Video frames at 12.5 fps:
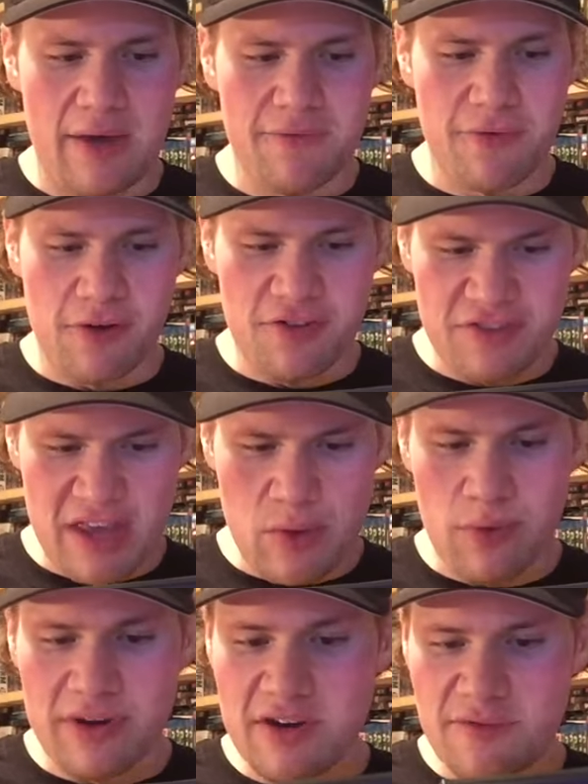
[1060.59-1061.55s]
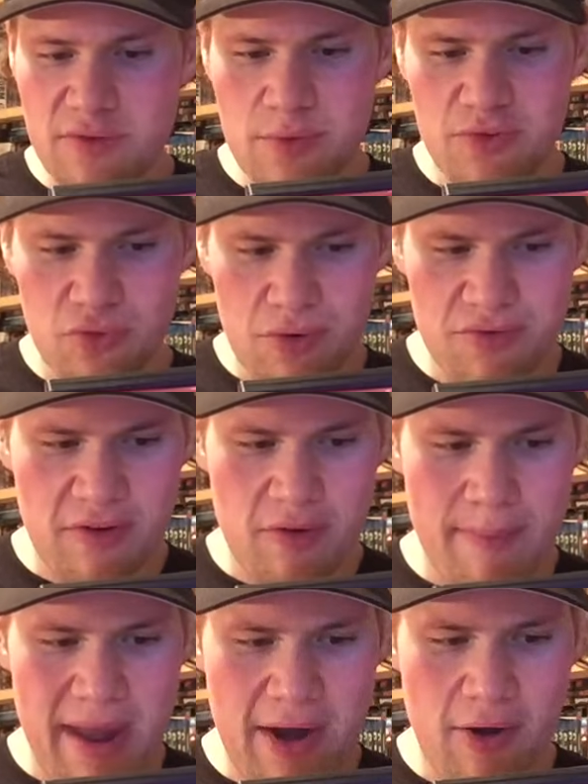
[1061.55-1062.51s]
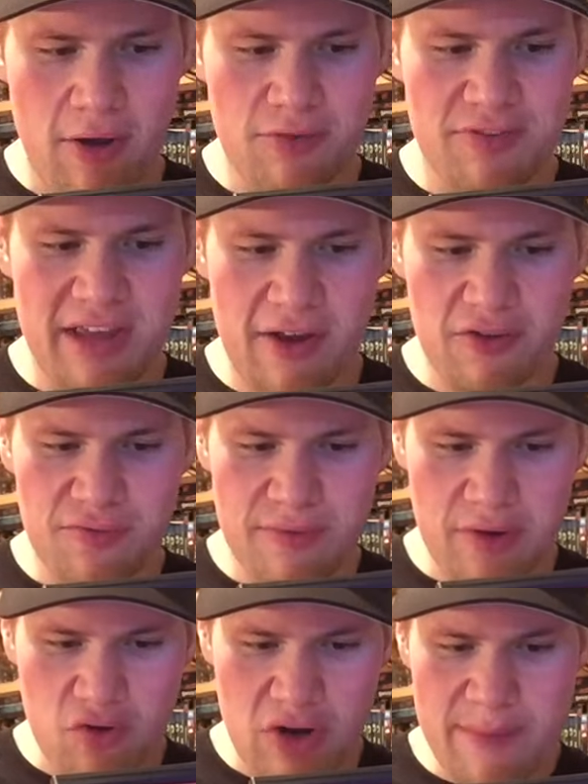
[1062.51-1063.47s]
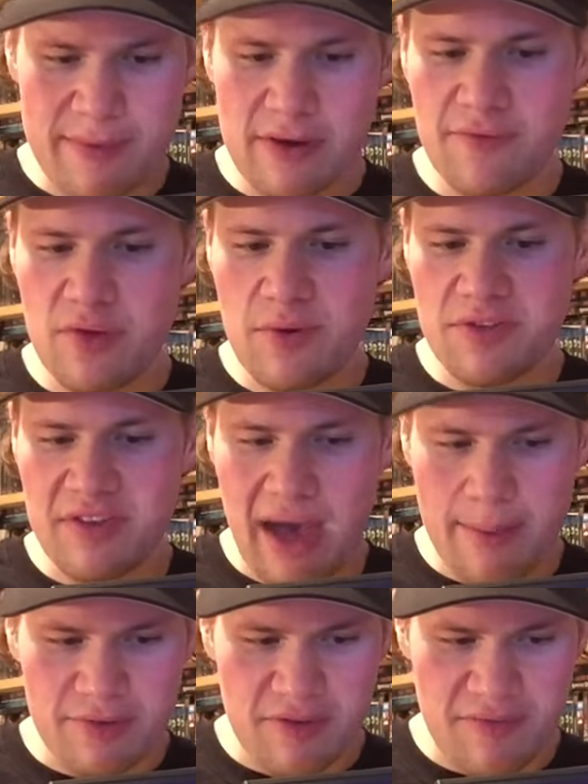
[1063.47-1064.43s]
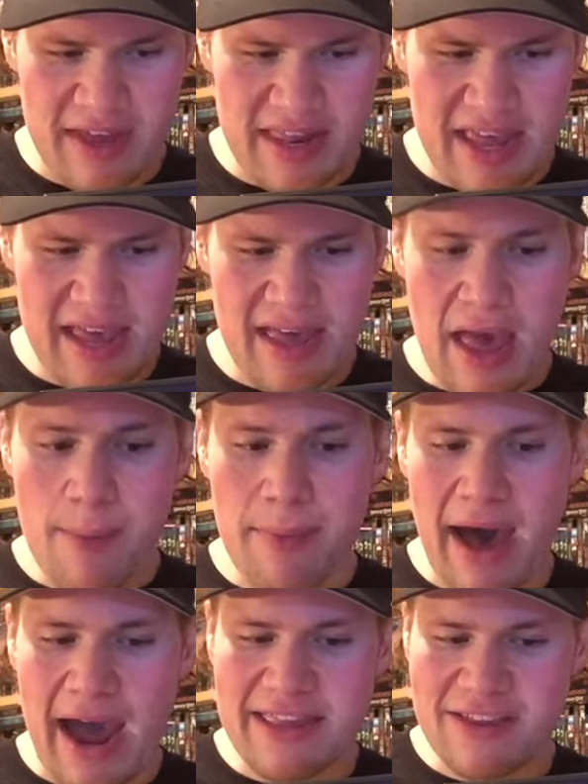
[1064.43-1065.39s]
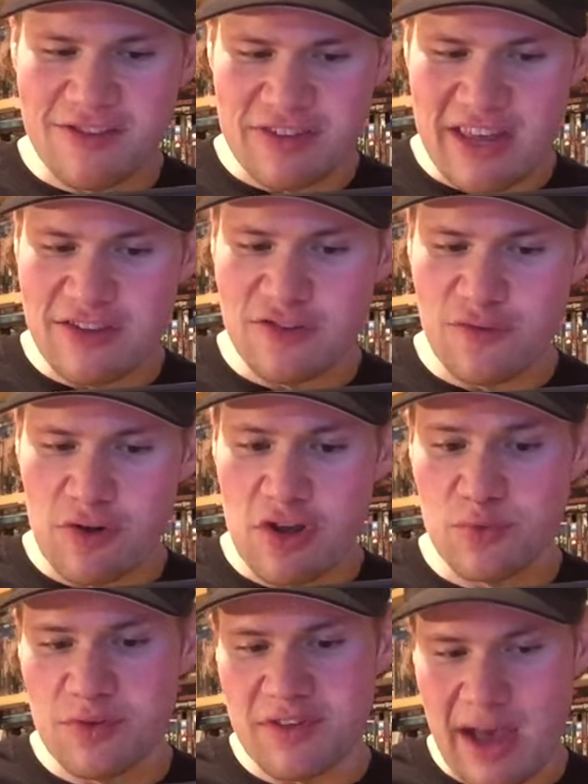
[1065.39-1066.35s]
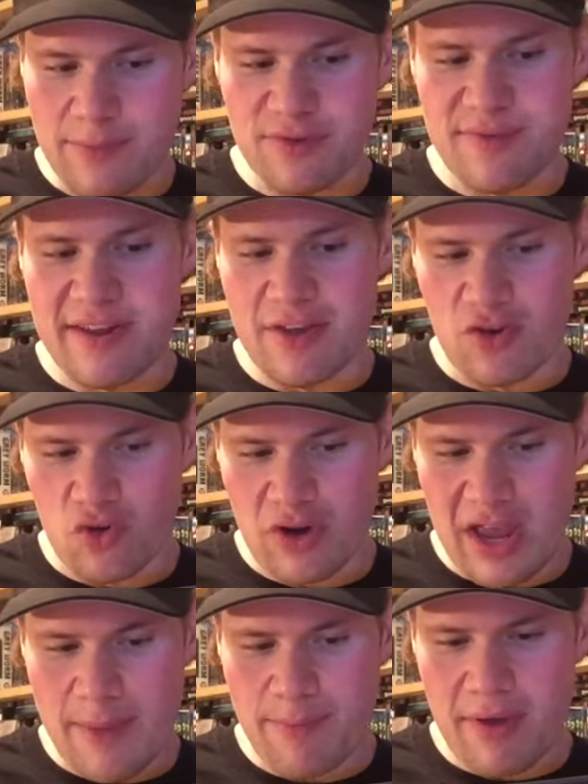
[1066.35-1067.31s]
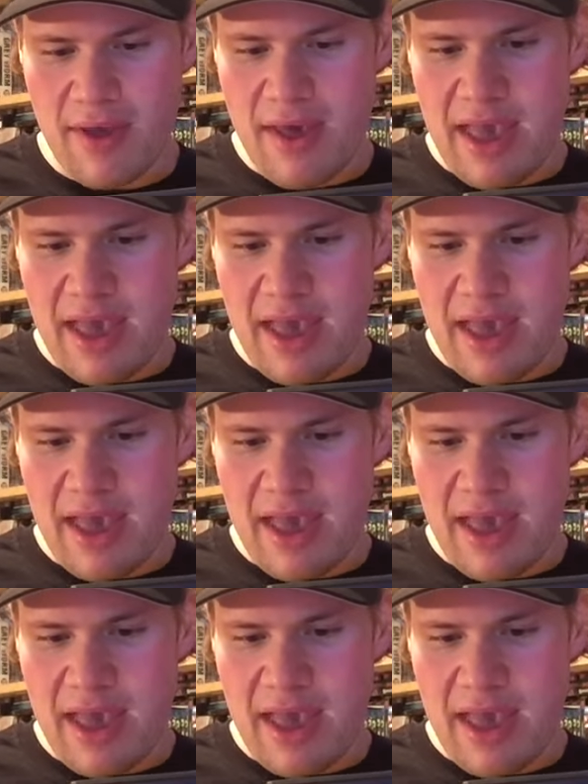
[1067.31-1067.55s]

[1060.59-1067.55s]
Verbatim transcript: for a sequel, an interview with George A. Romero, Tales from the Creep, interview with Tom Savini, behind-the-scenes footage with Tom Savini, The Creep,